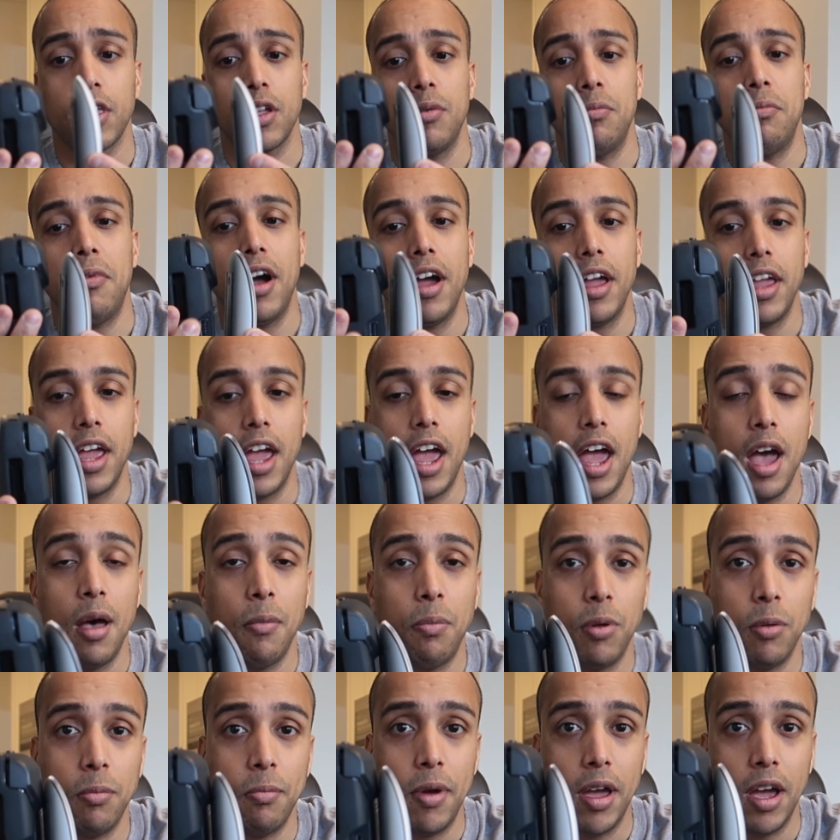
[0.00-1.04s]
my
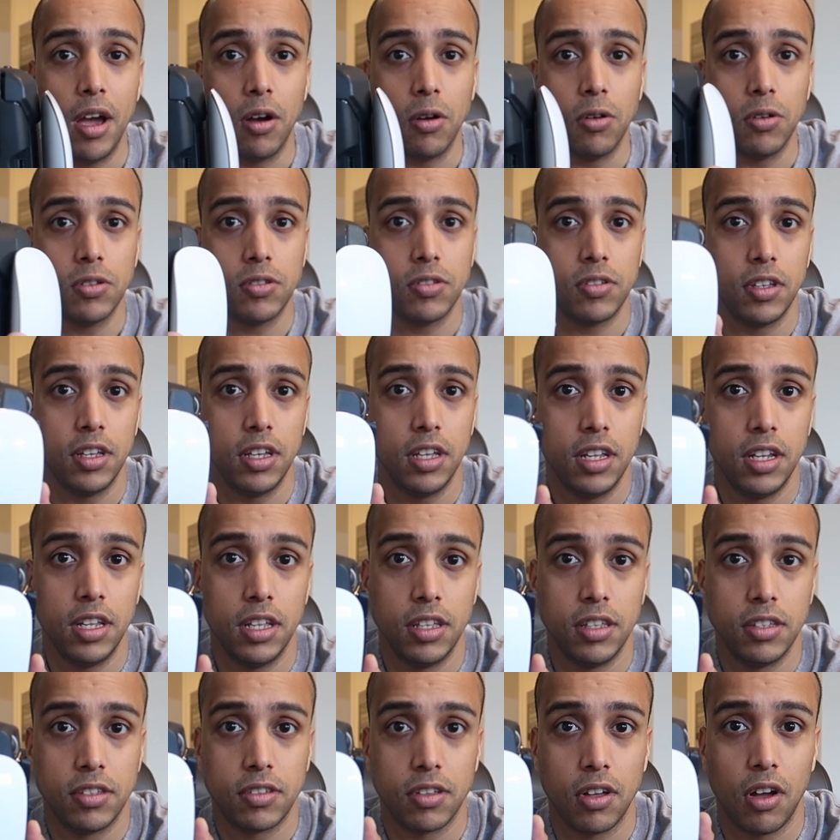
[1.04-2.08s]
Apple mouse. It
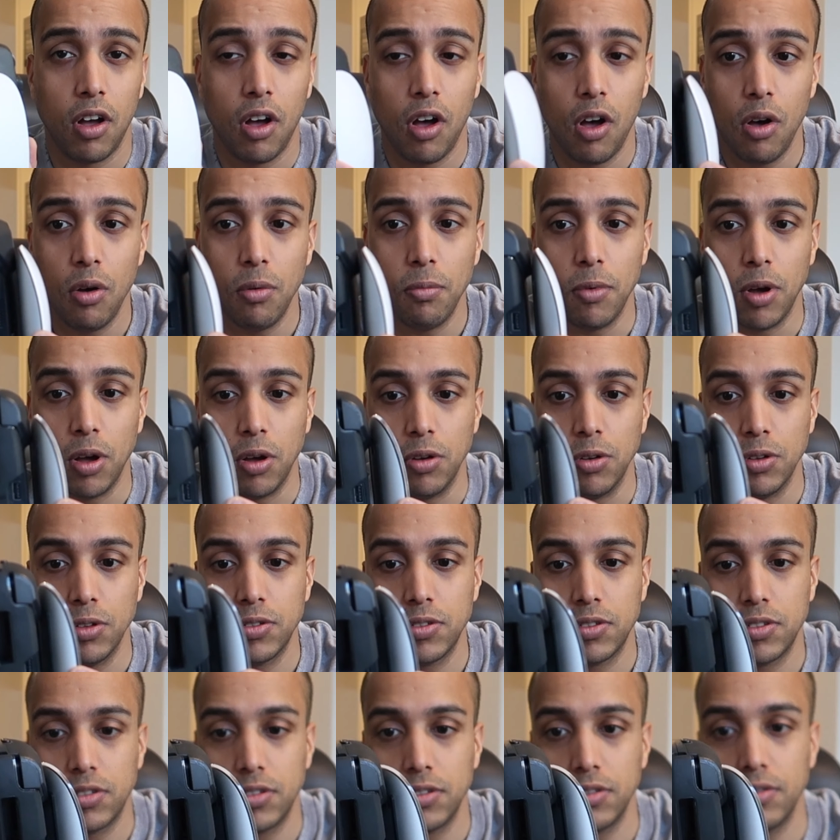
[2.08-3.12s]
is
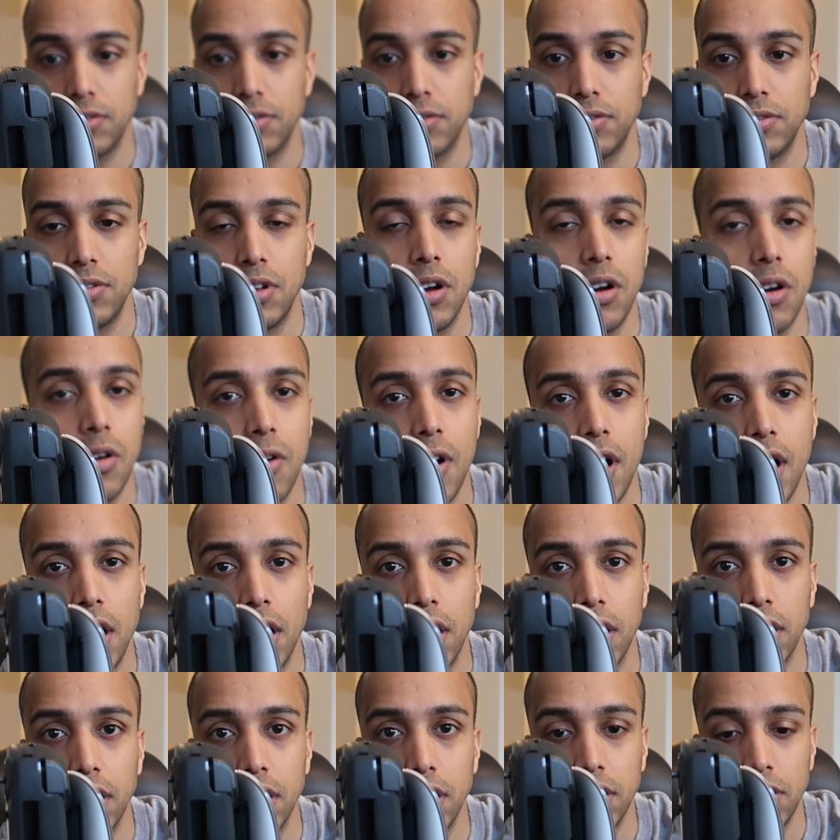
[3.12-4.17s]
almost, no,
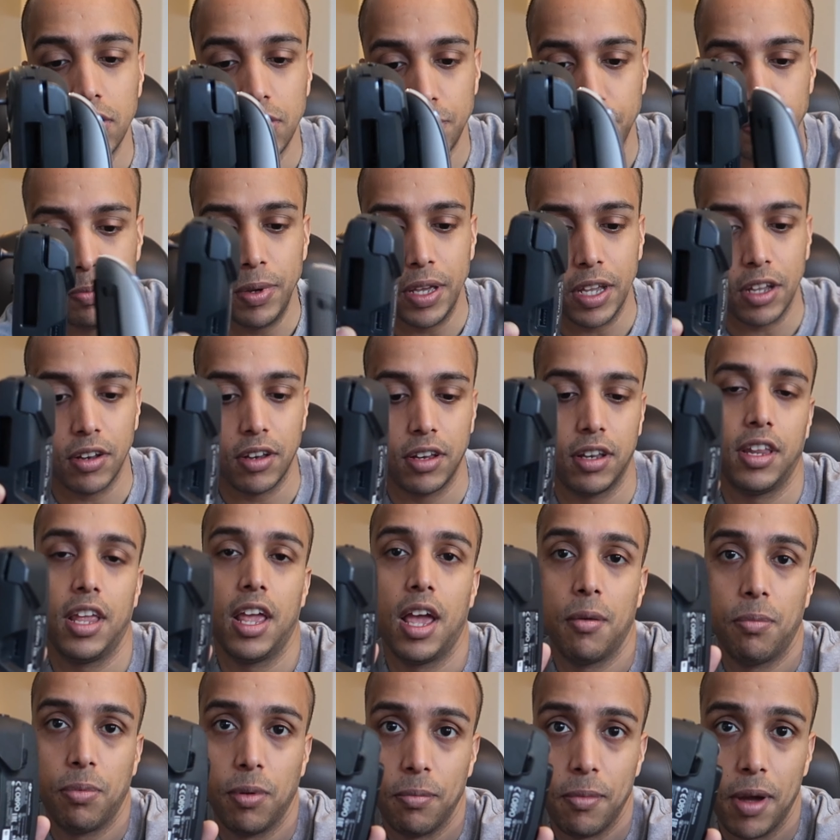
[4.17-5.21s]
well, it's bigger than the
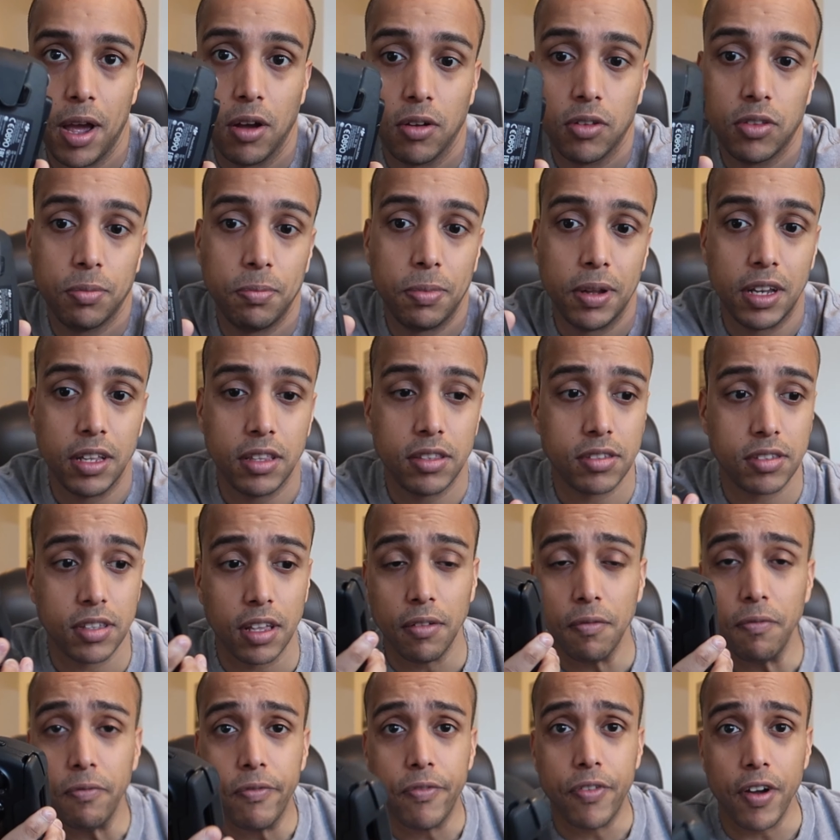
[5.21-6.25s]
Apple mouse, but it's
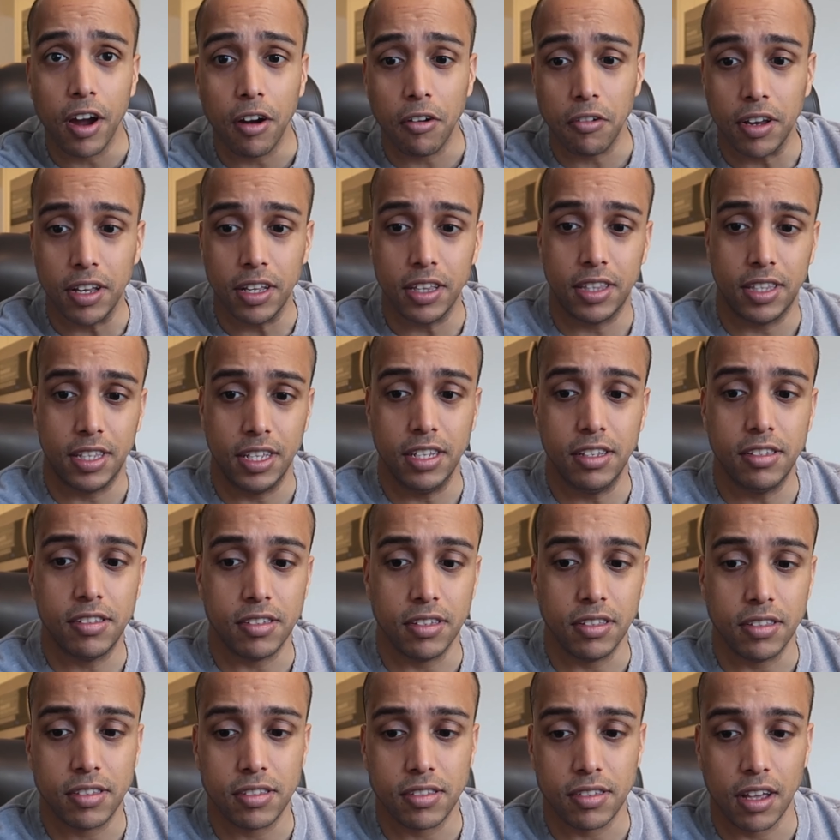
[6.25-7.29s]
very
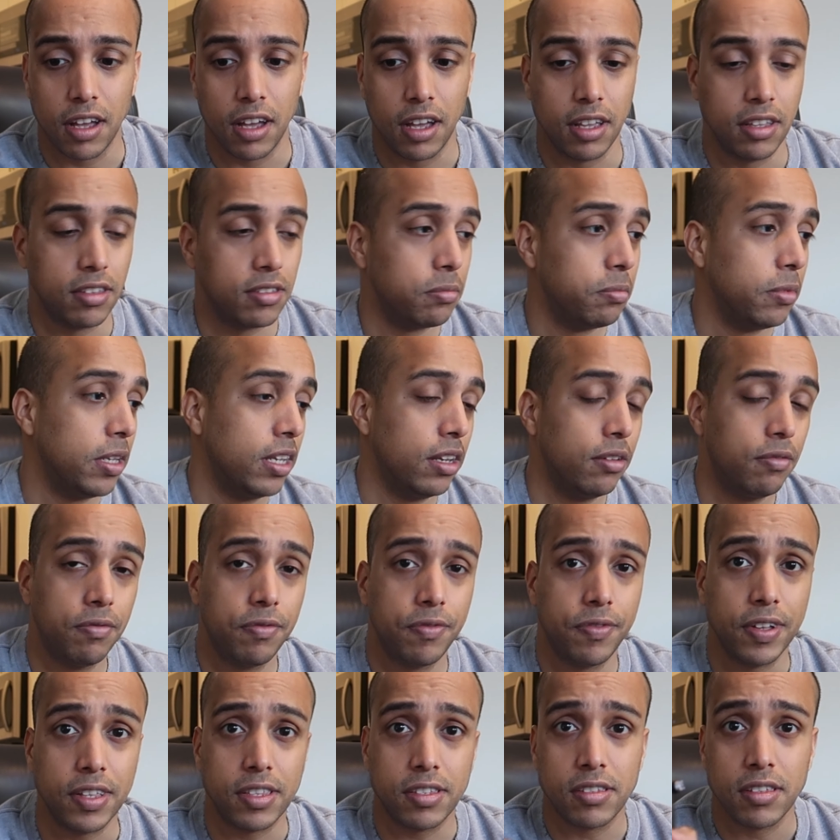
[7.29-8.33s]
decent size. I mean, it
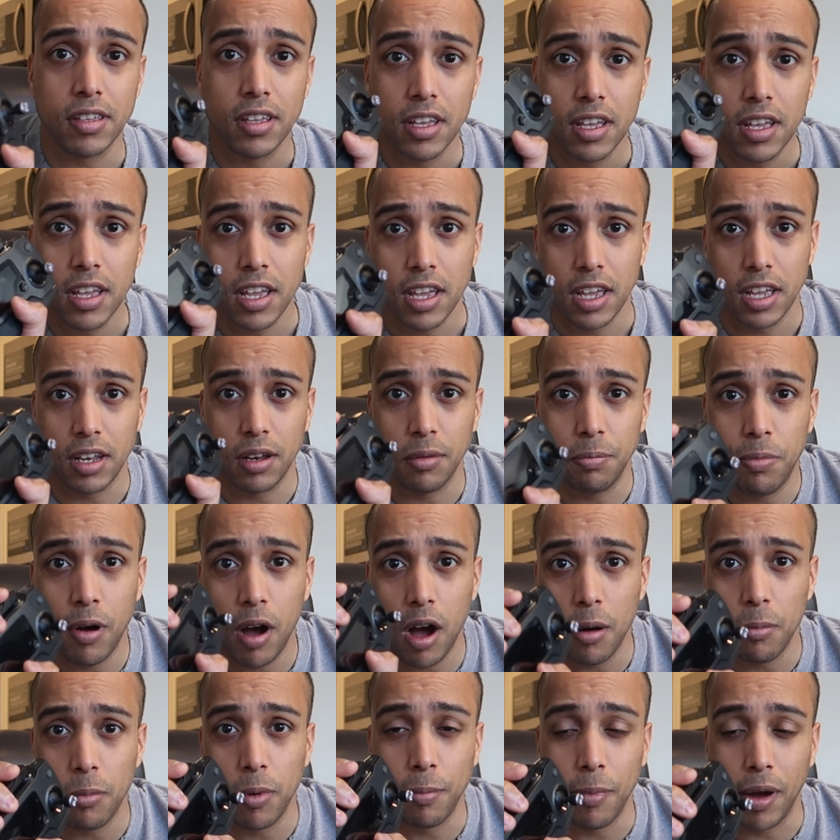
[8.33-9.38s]
fits in the
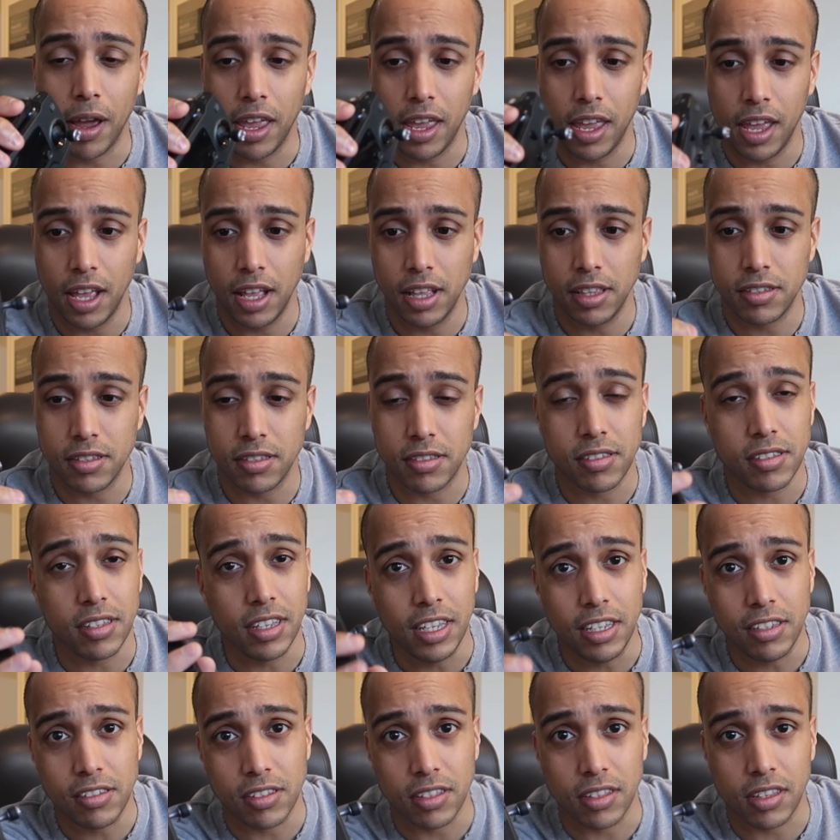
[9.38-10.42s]
palm of my hand. It's
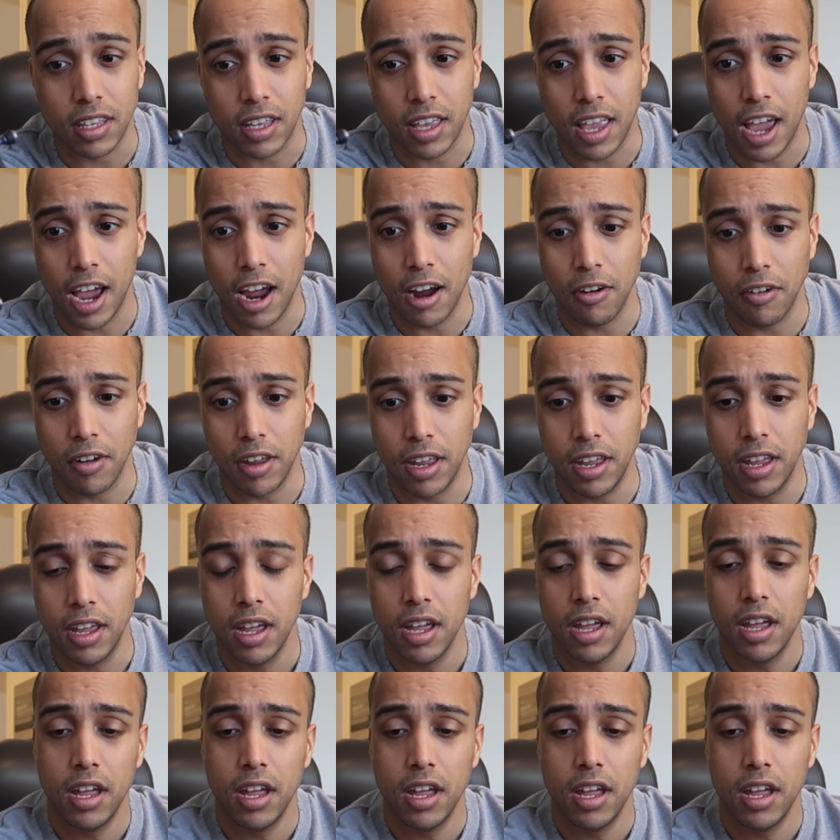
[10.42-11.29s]
easy to carry.